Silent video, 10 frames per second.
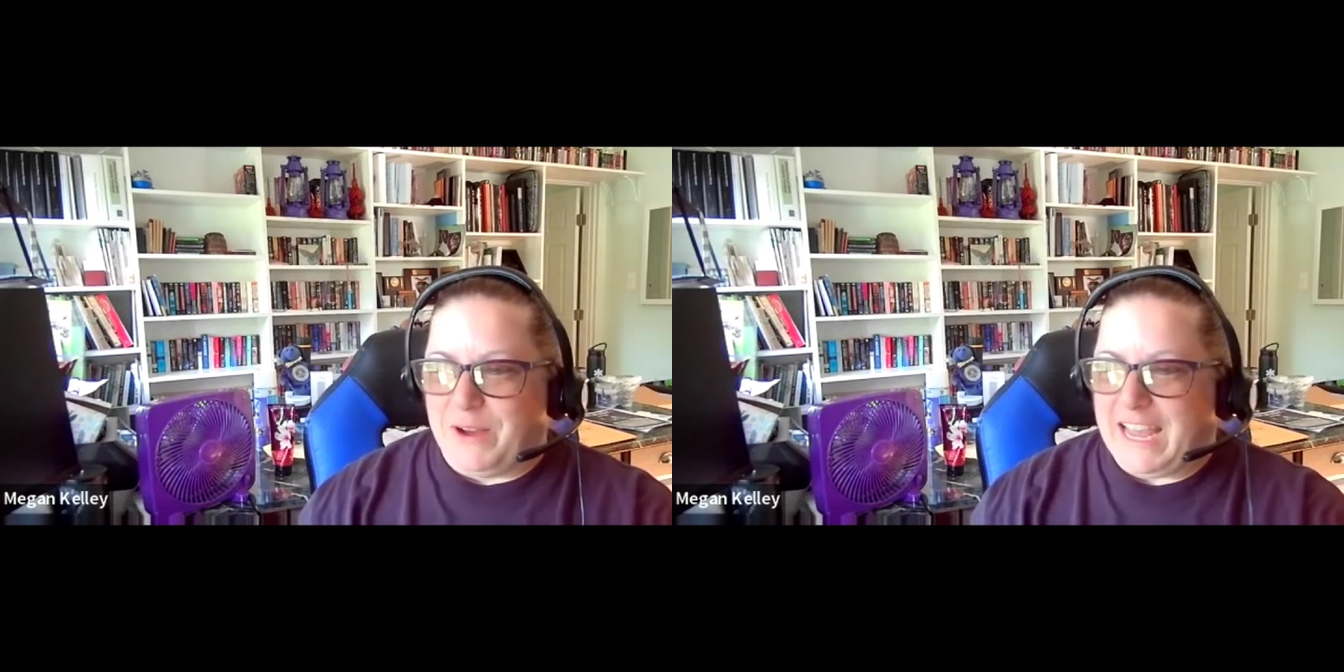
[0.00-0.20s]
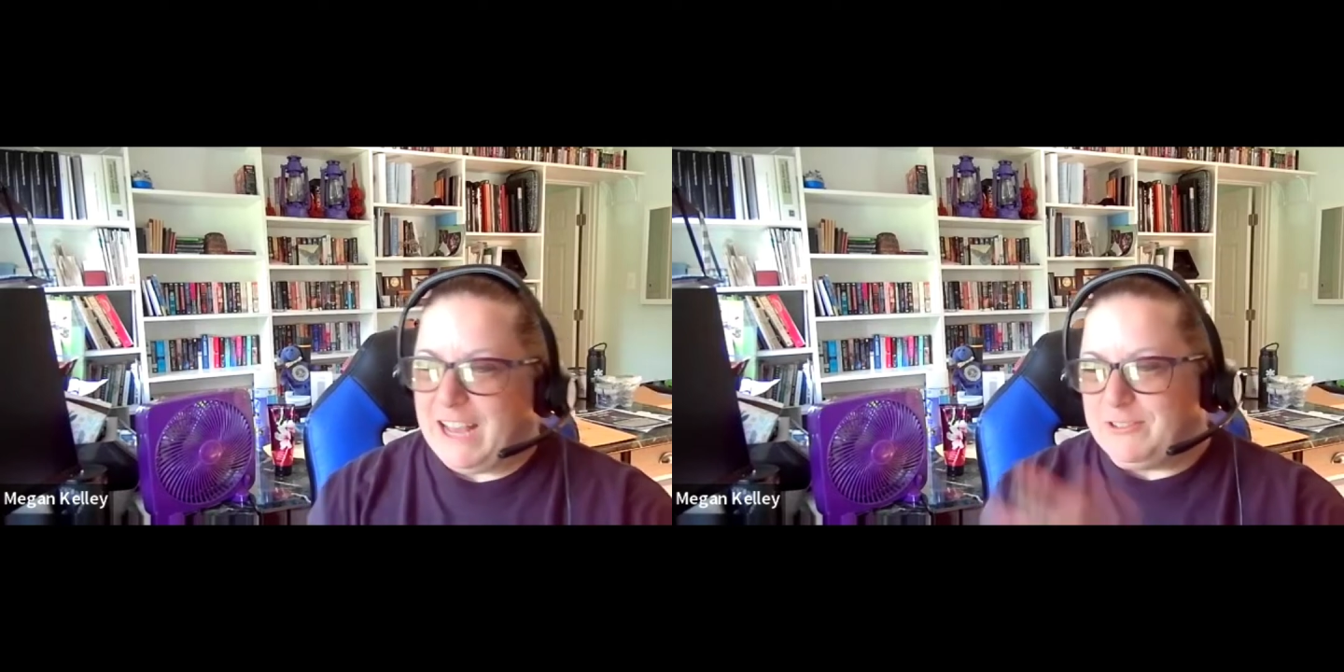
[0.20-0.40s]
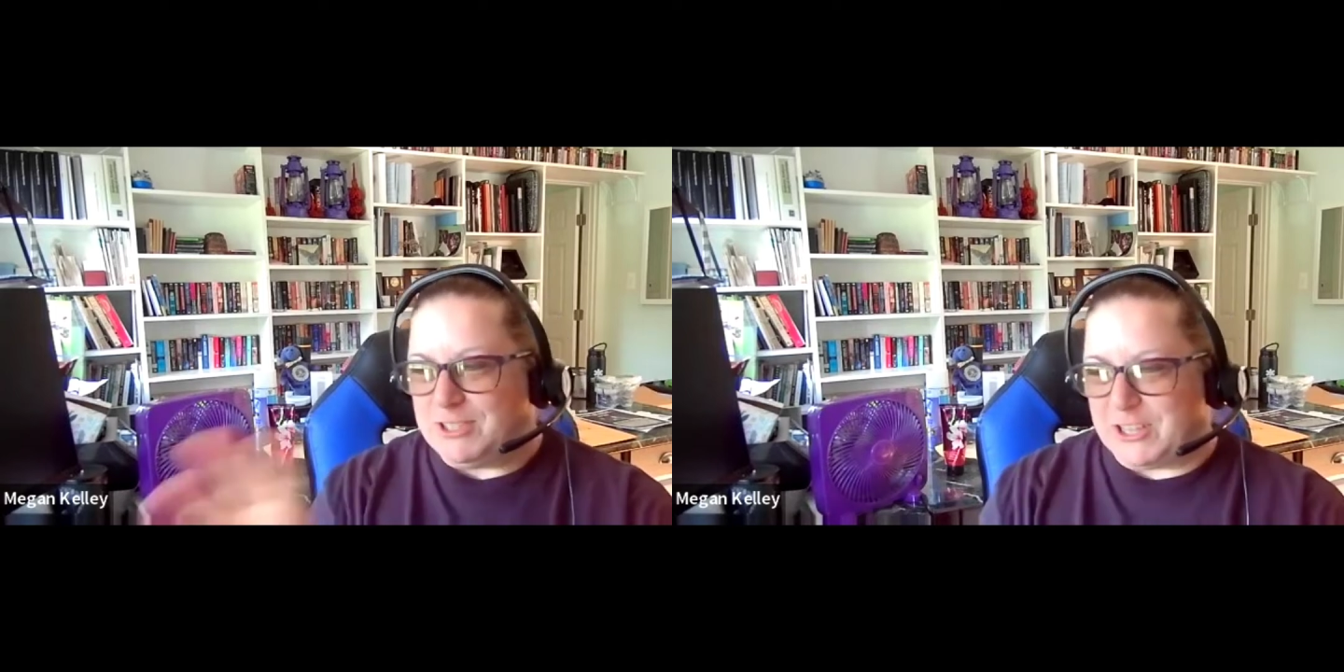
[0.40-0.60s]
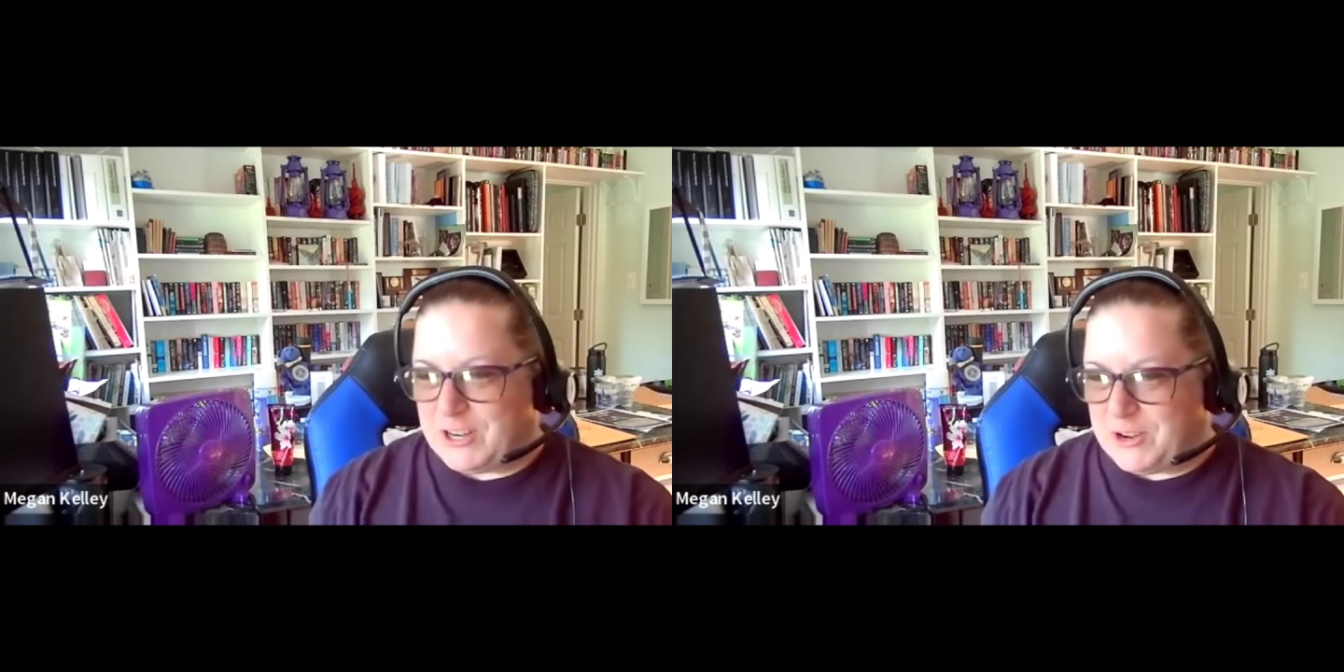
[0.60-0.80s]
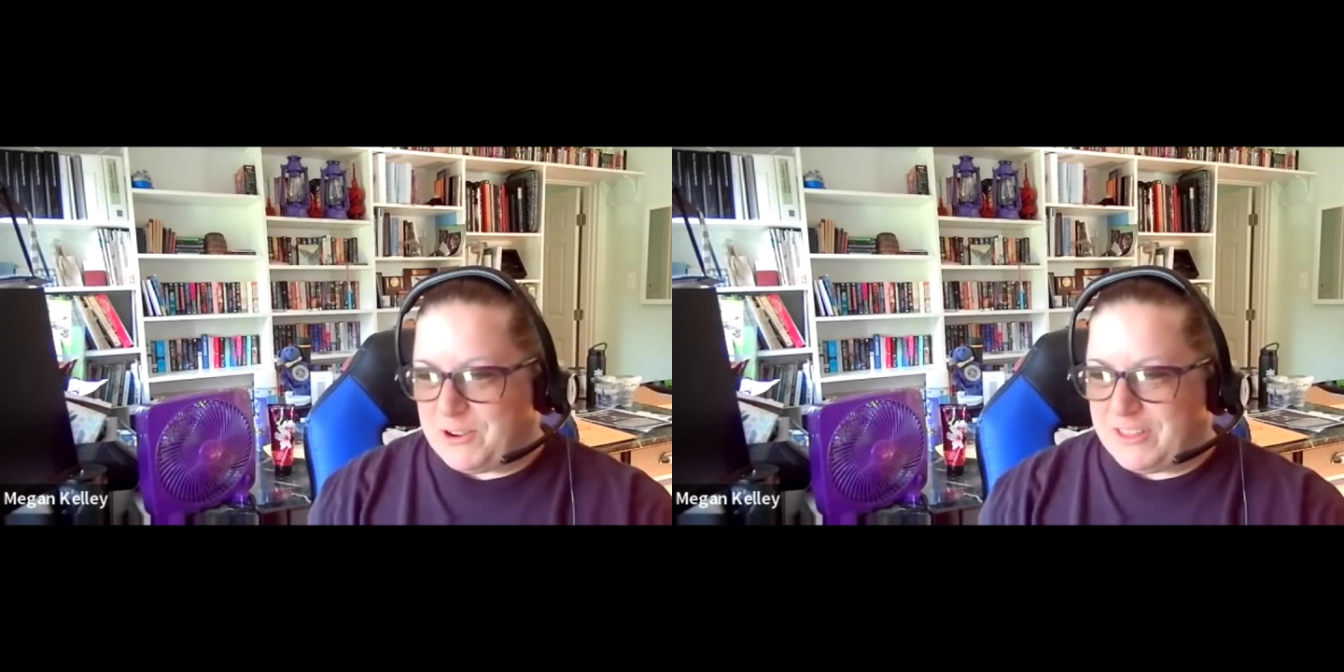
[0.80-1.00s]
hell to the
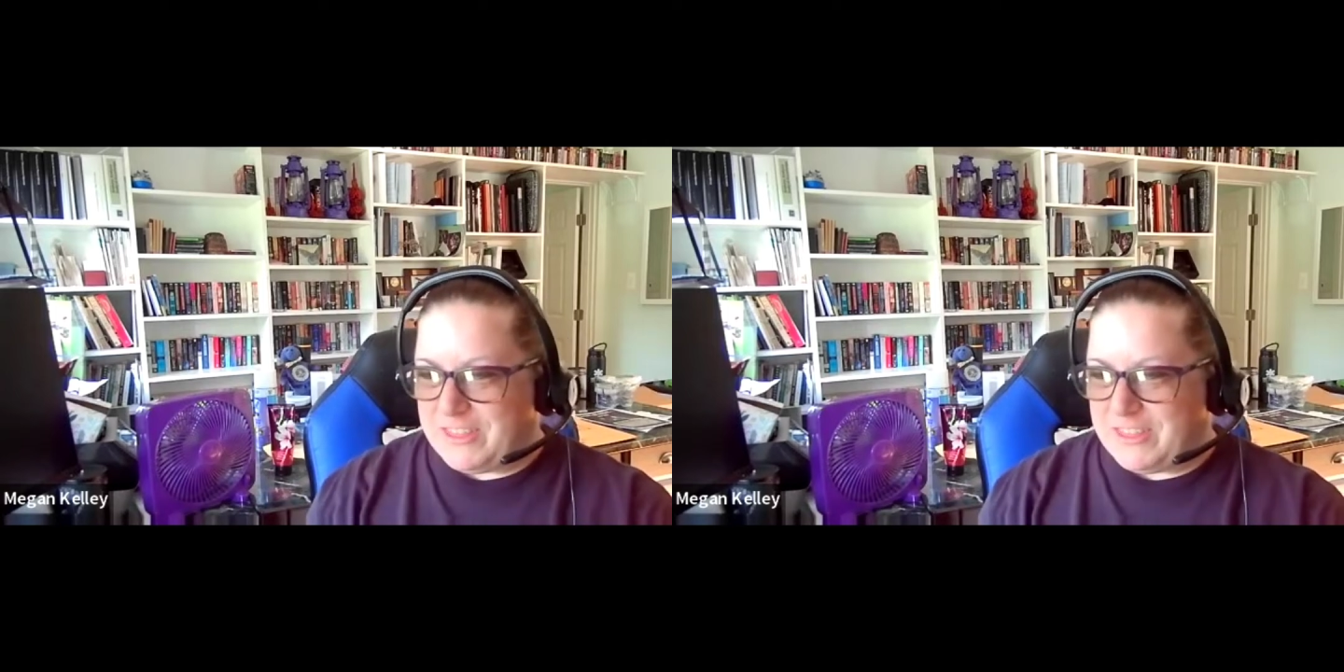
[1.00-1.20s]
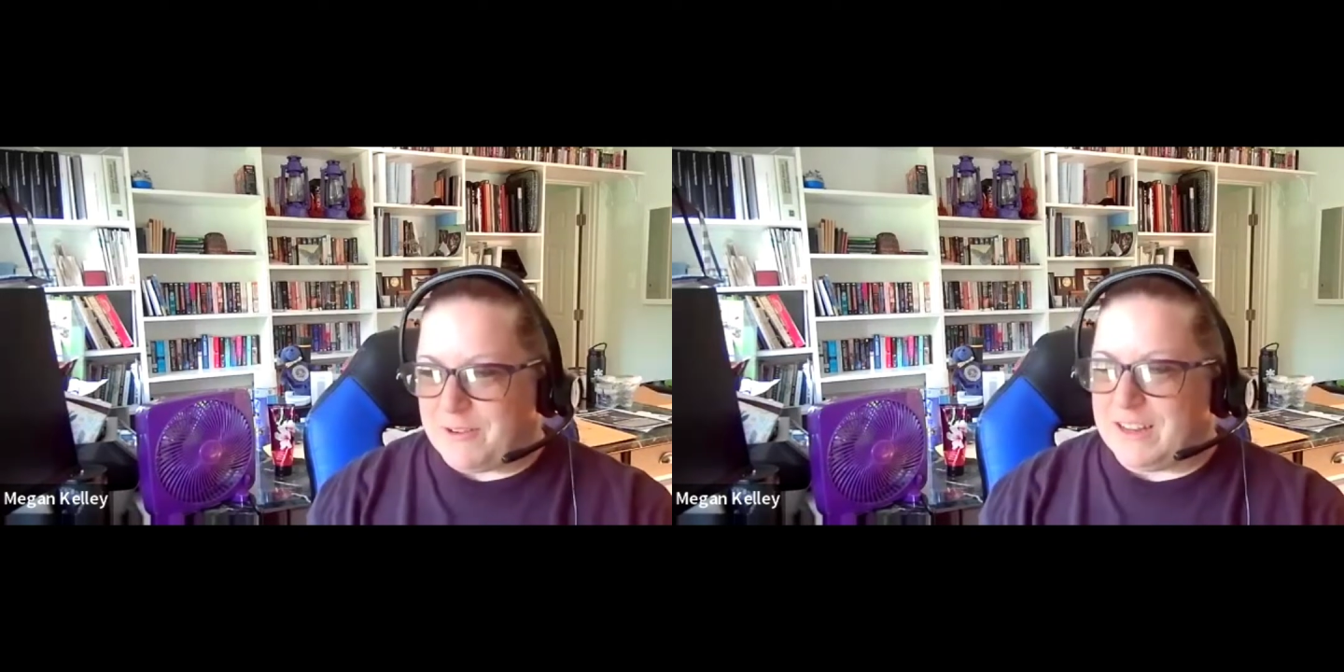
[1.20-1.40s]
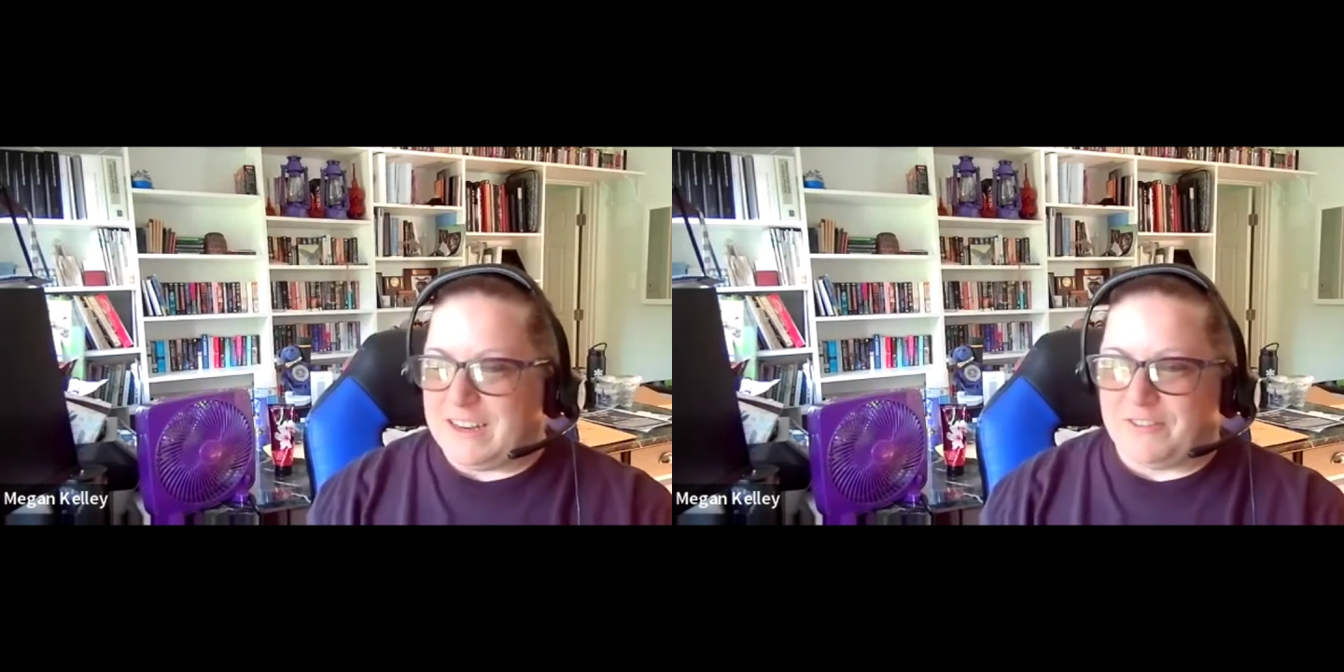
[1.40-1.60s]
no on that one.